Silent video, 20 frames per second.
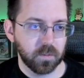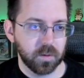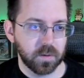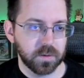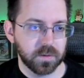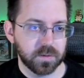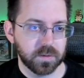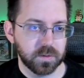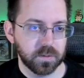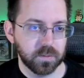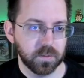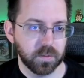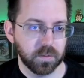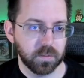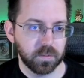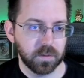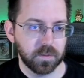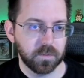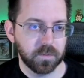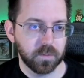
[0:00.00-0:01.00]
Two,
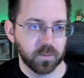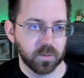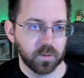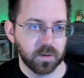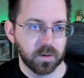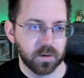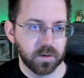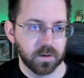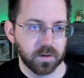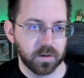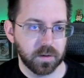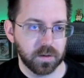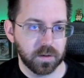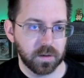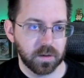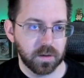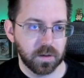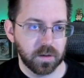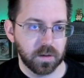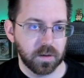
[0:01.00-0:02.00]
three, 4,
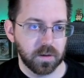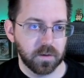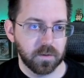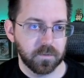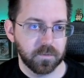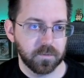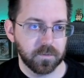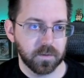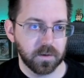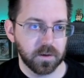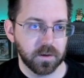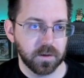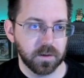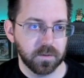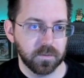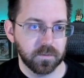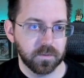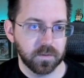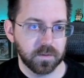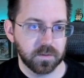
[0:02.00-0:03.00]
5,
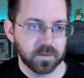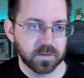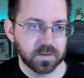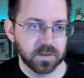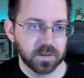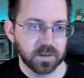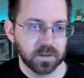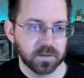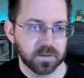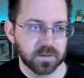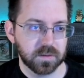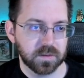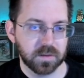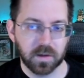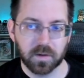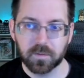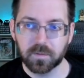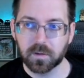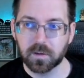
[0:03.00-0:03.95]
6, 7.